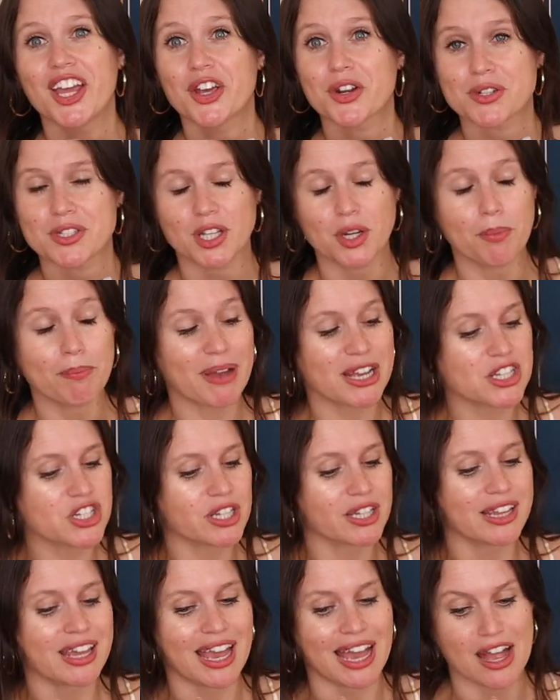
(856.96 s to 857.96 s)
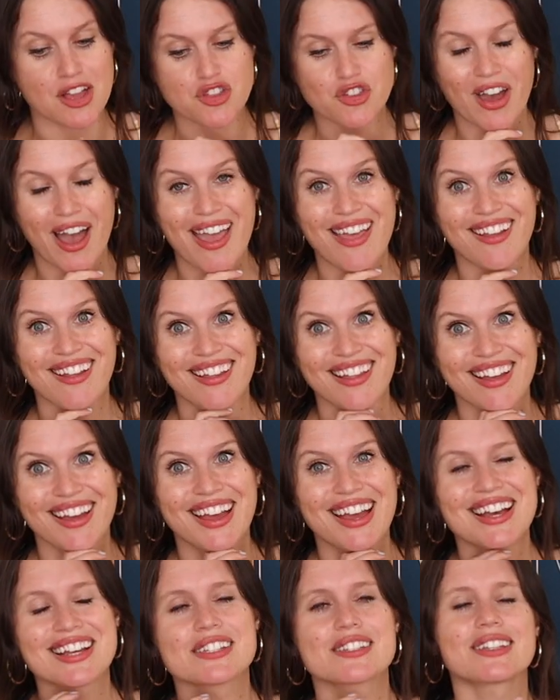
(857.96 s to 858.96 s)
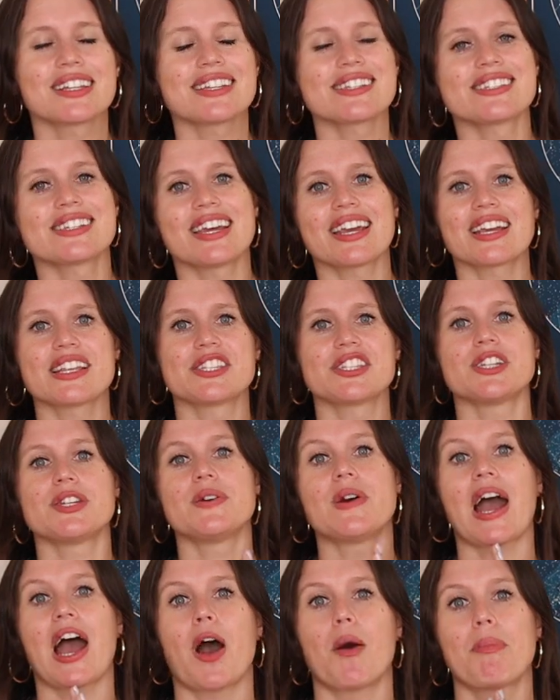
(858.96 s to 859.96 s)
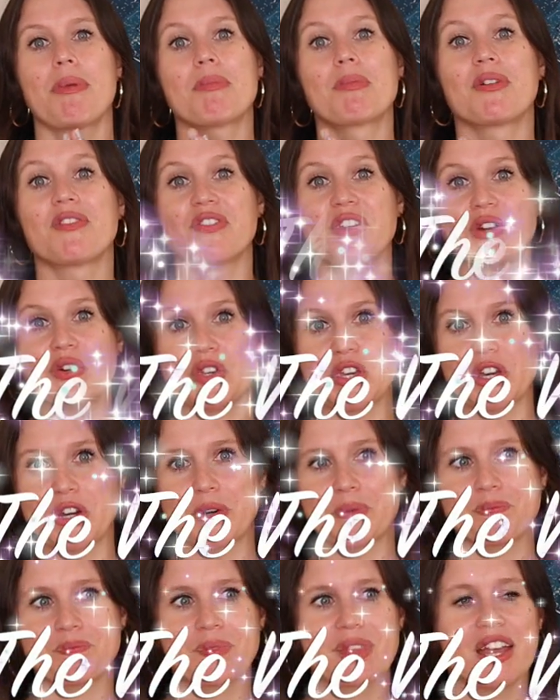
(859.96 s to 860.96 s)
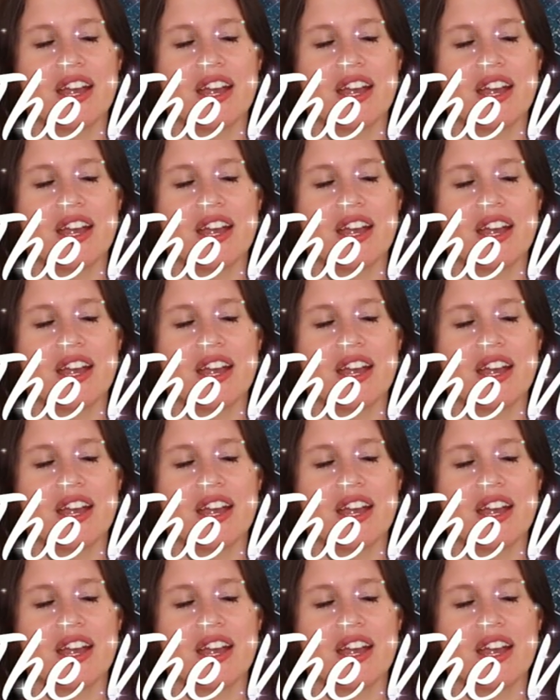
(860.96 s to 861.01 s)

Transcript: you're so mentally agile. So let's take it to how people view you.